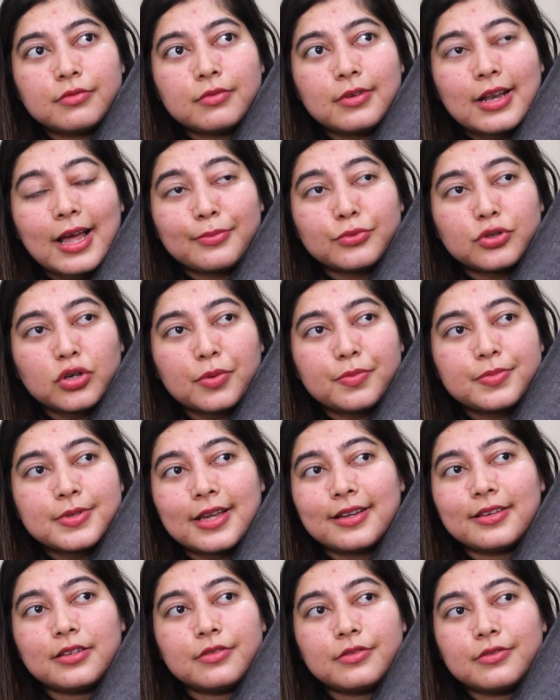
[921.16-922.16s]
laptops
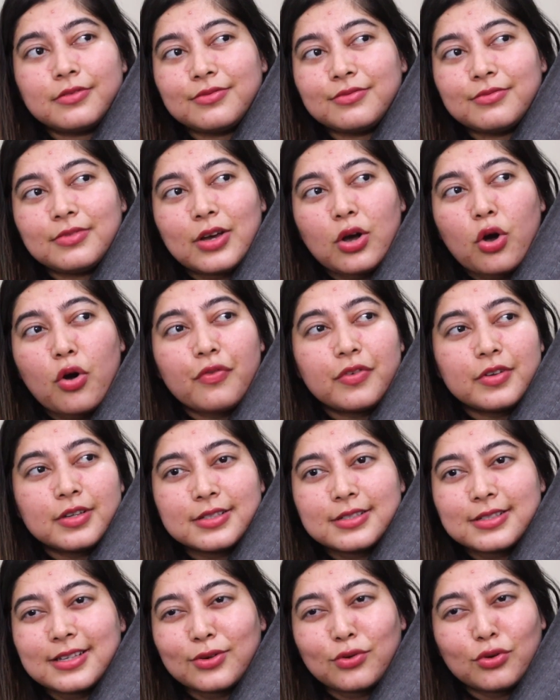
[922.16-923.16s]
and
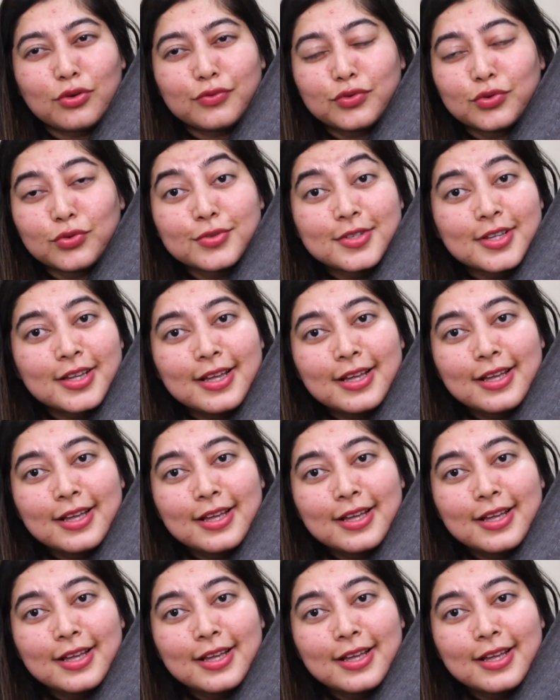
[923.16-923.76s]
office and all of those,